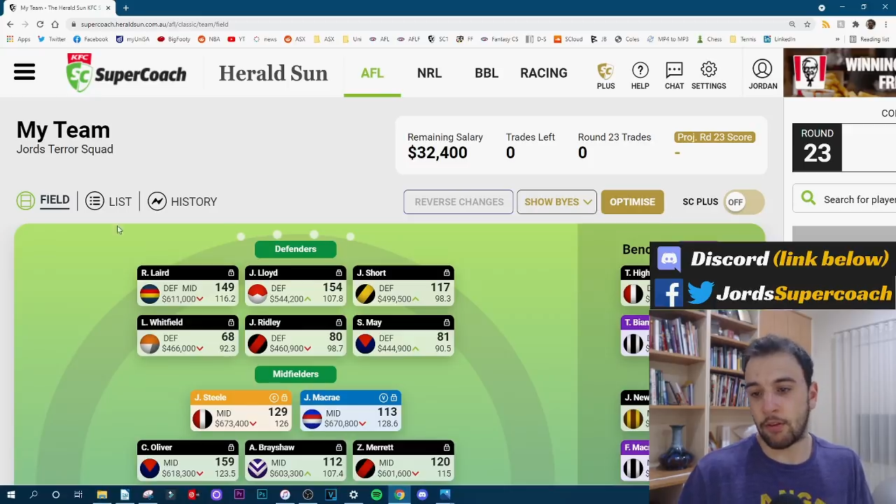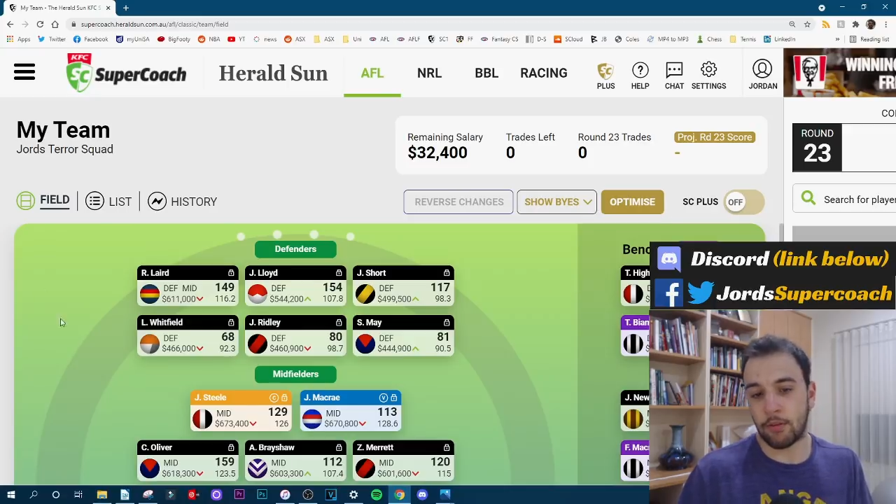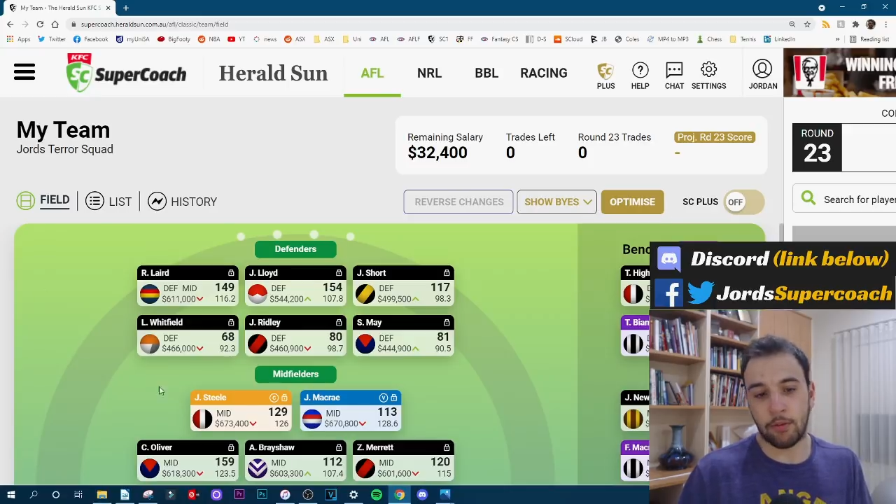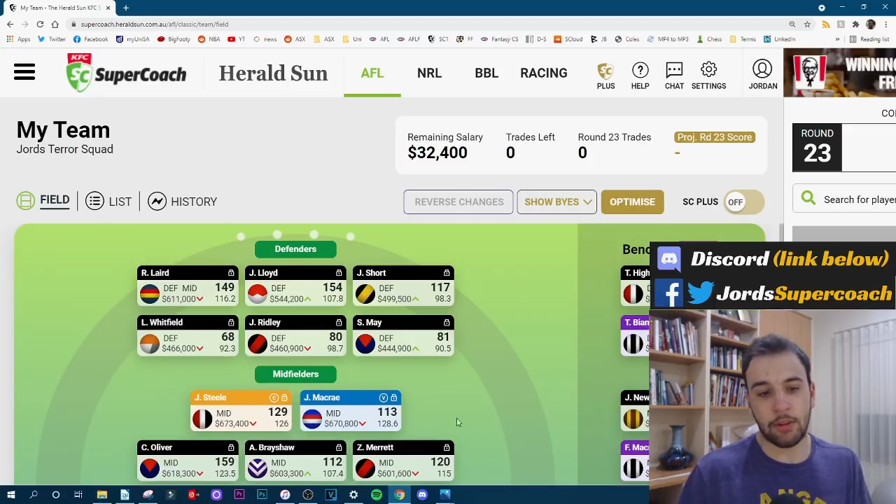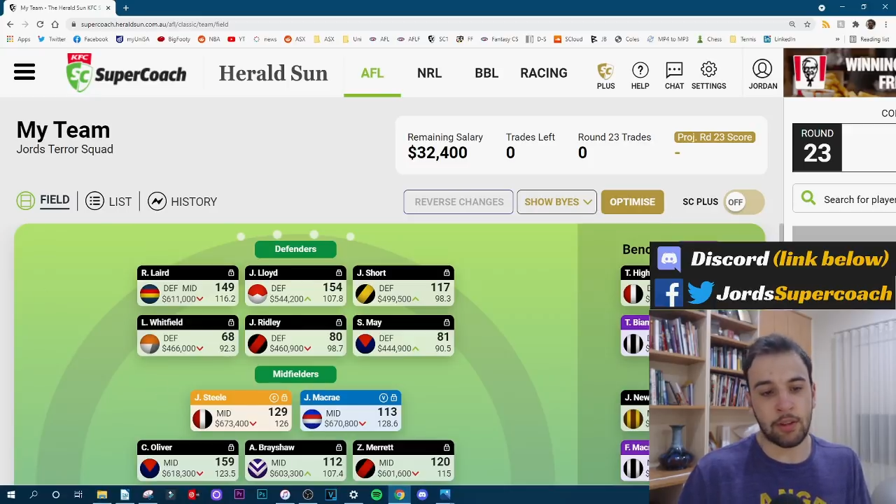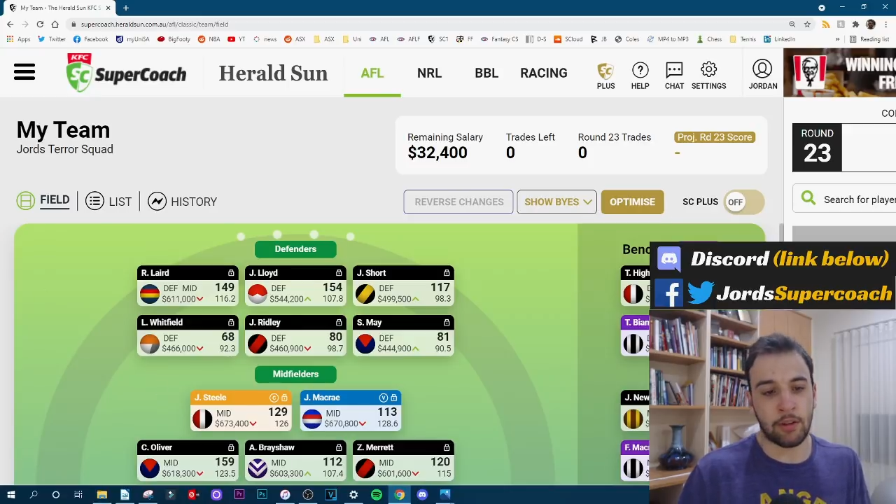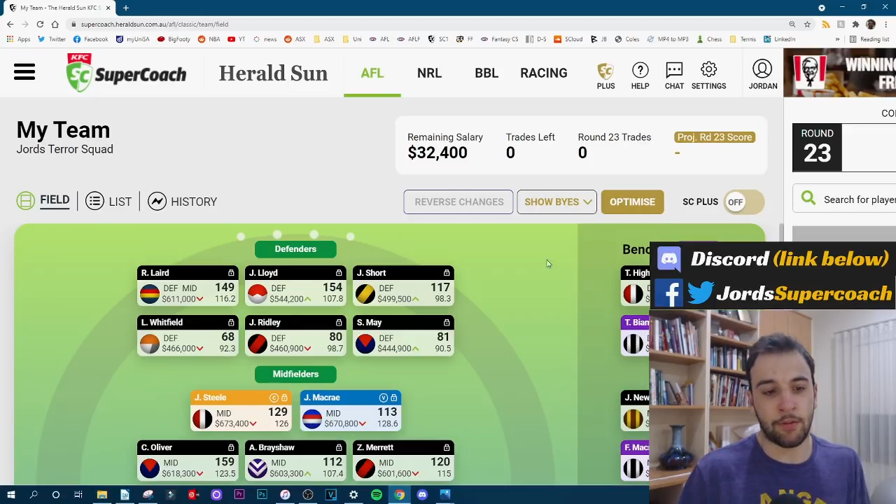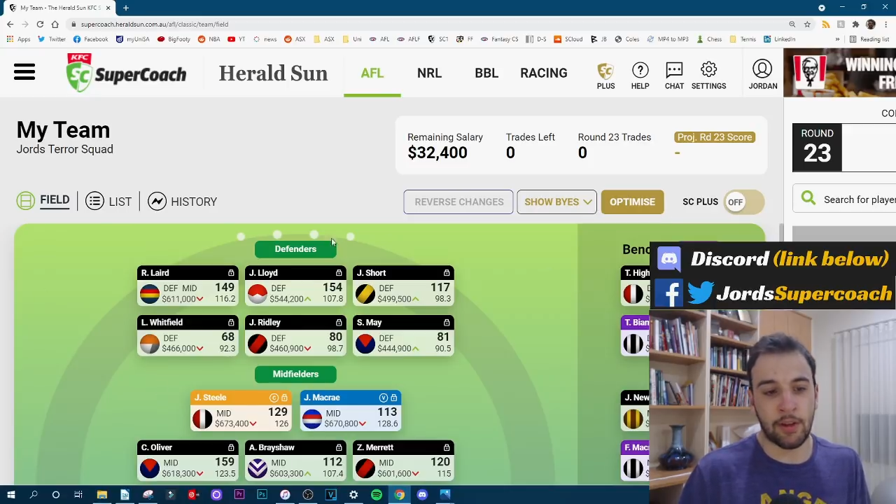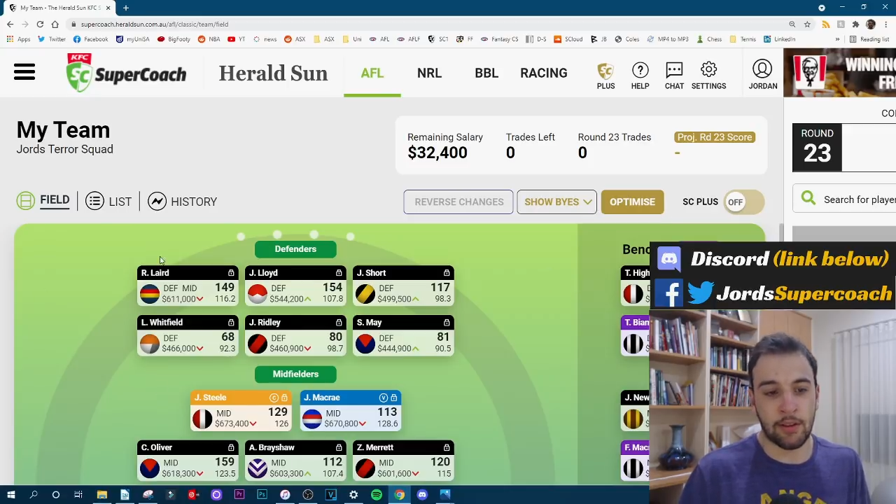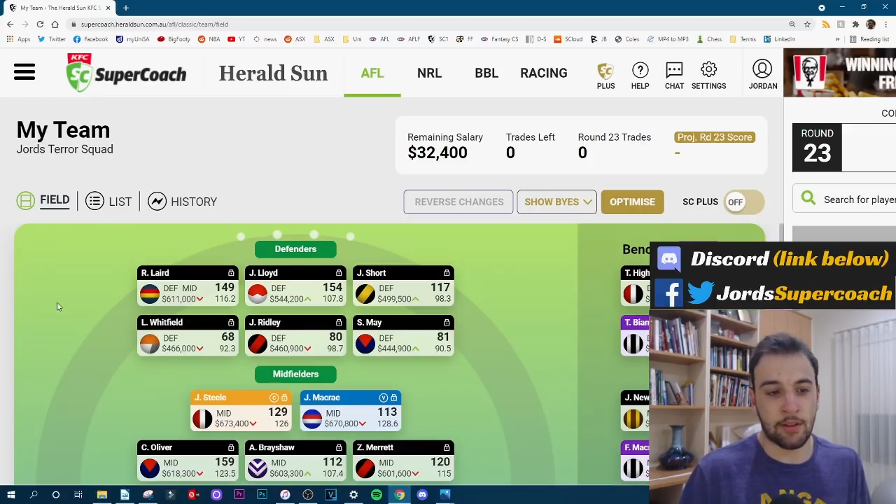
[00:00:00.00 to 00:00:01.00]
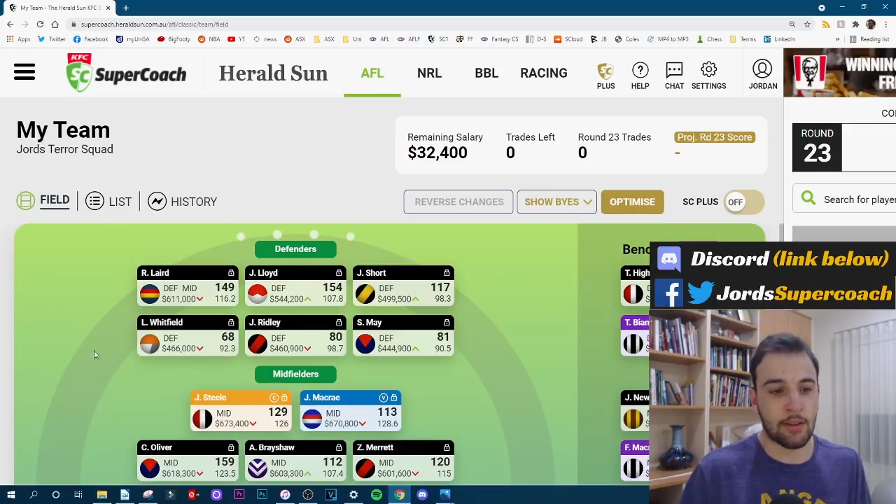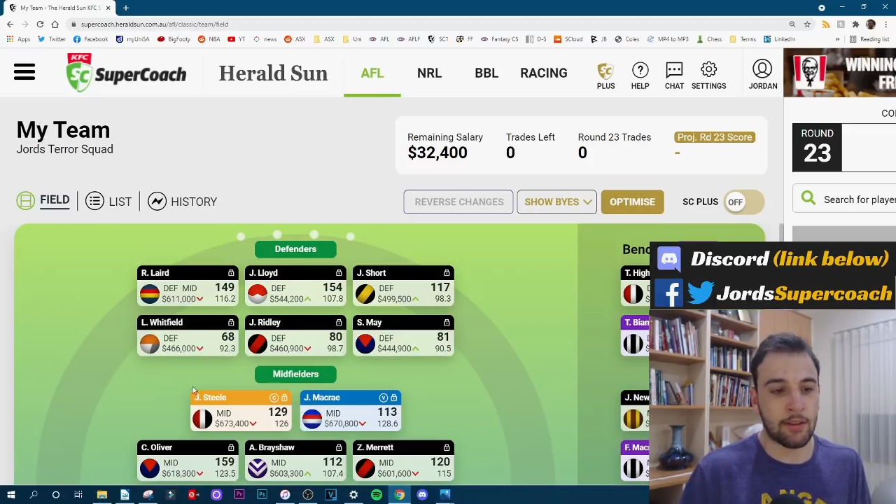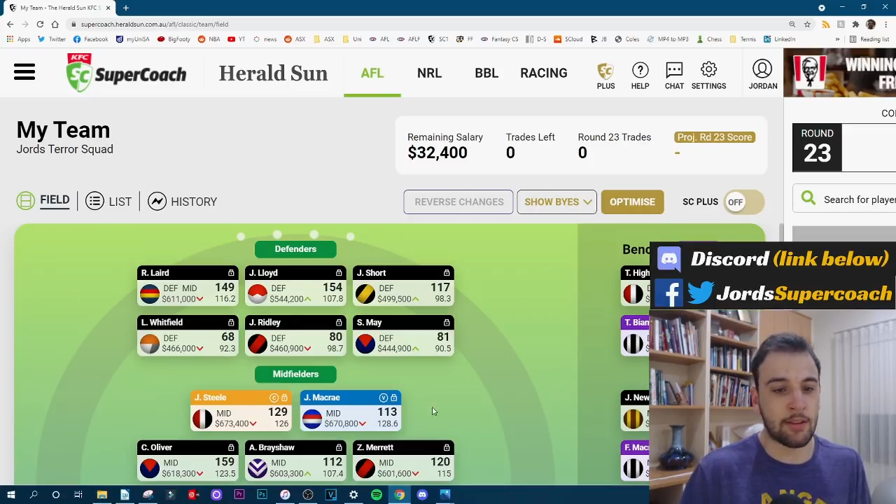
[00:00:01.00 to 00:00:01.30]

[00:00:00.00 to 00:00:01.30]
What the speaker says: So look at the defense. Is